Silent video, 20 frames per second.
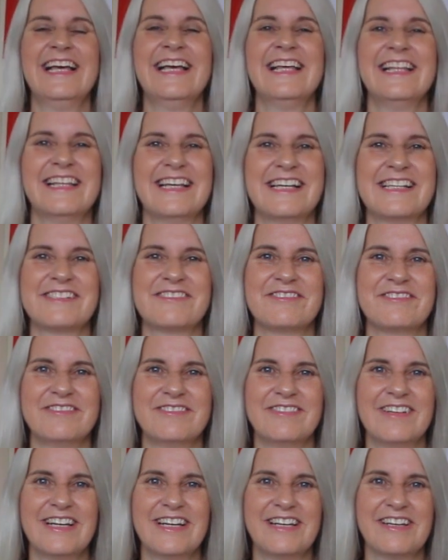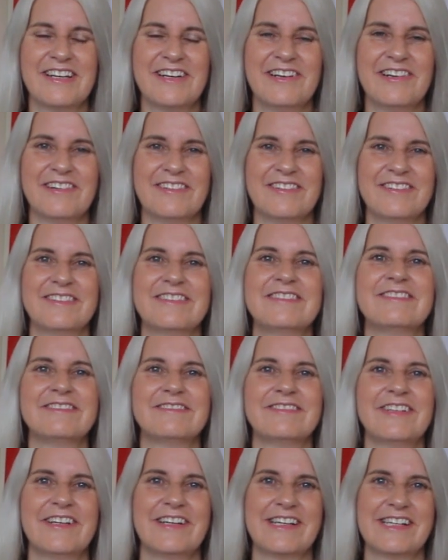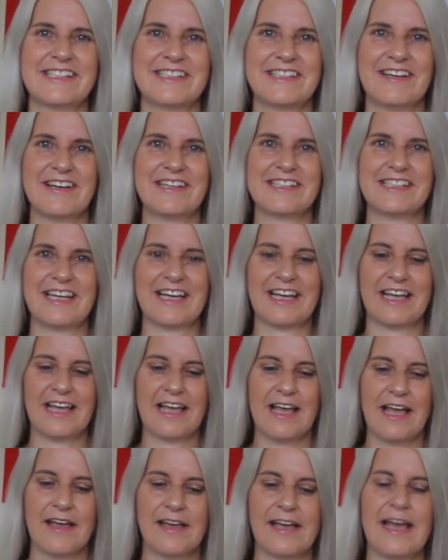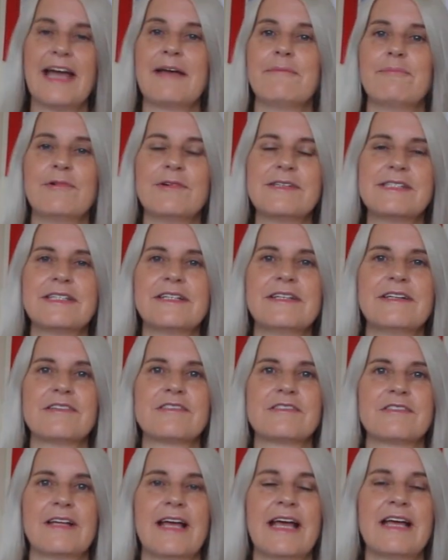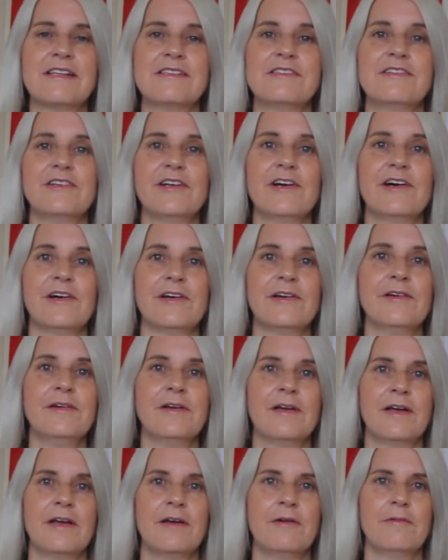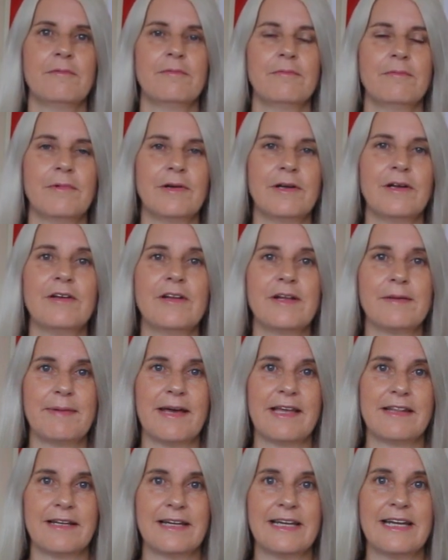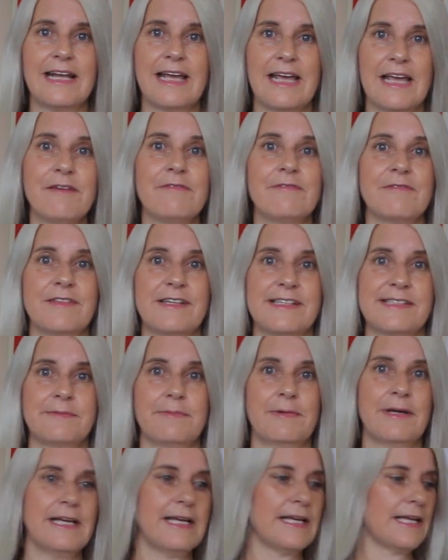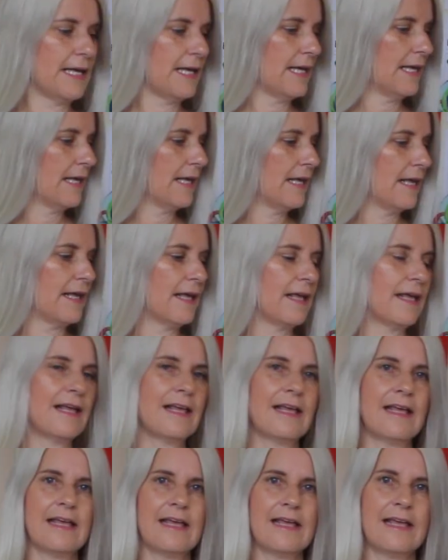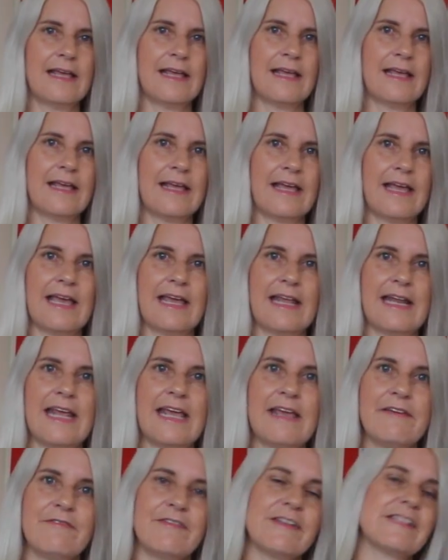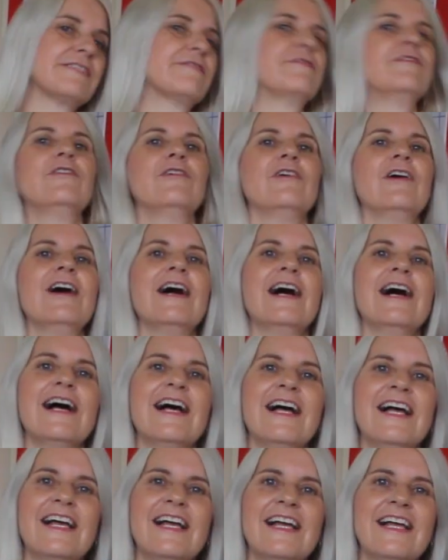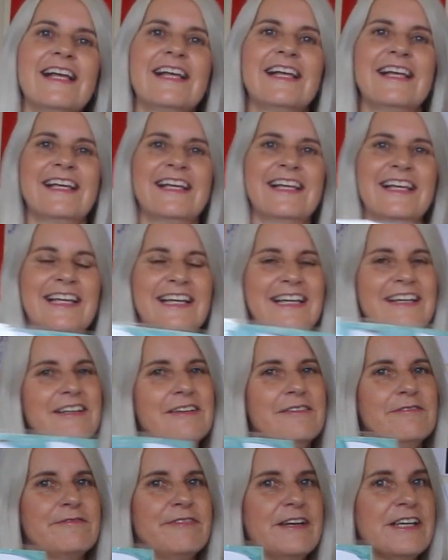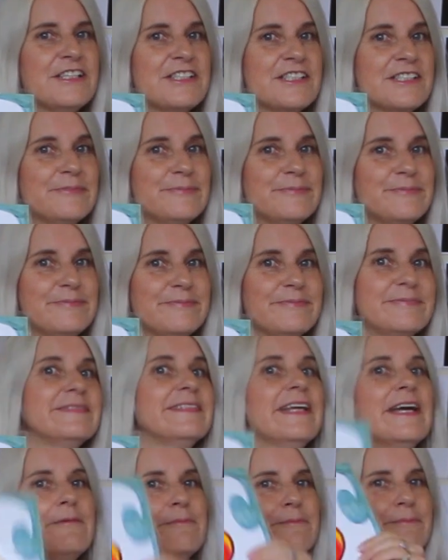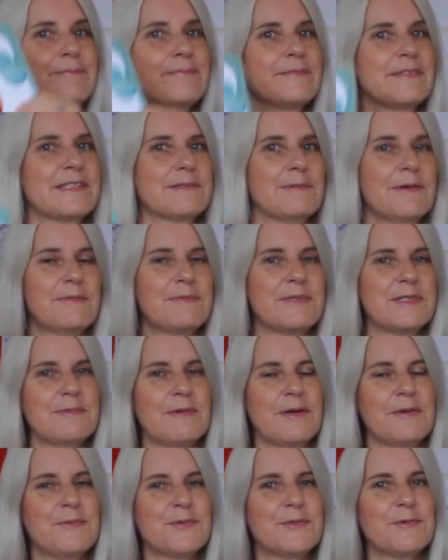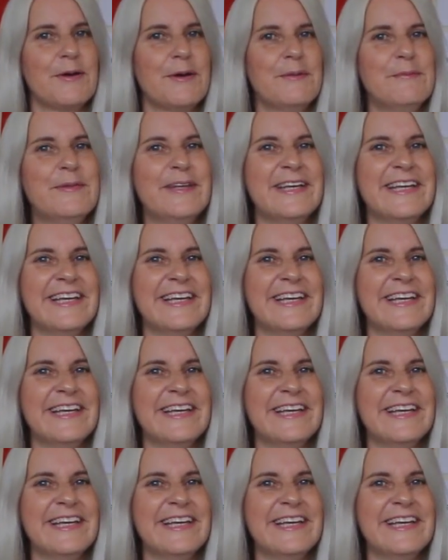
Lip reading: That's really cool. Very exciting. Okay, boys and girls, as you know, we're learning about the letter F this week. And F is for fish. Yeah, swim, swim, swim.